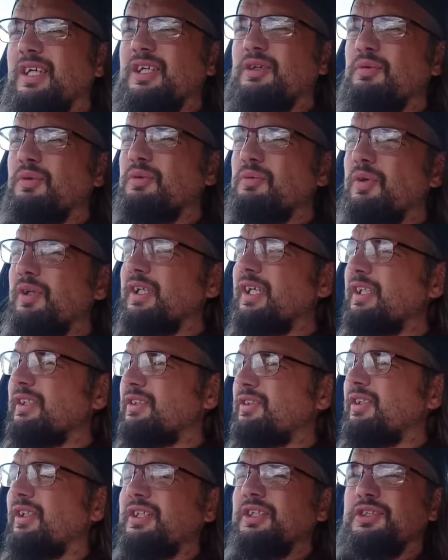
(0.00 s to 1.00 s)
Yeah, you wouldn't want to
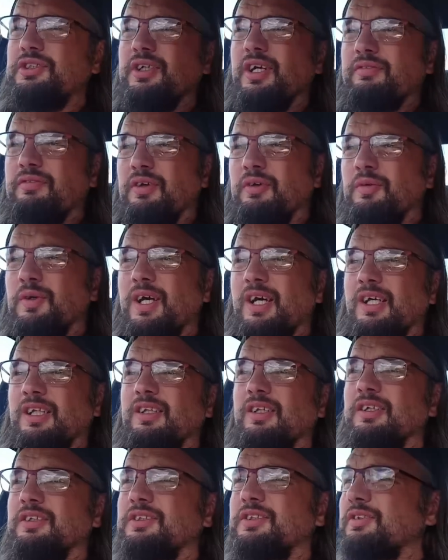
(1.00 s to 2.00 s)
get stuck in traffic with
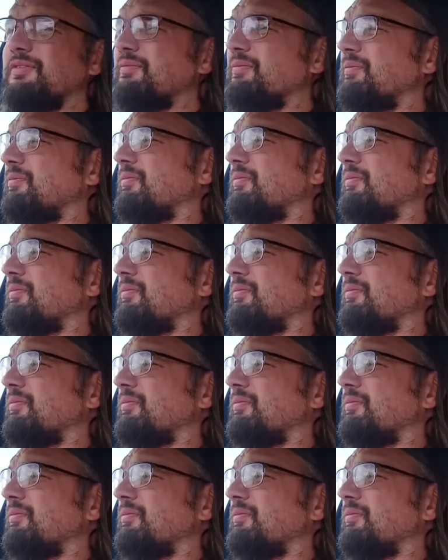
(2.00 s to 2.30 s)
that clutch.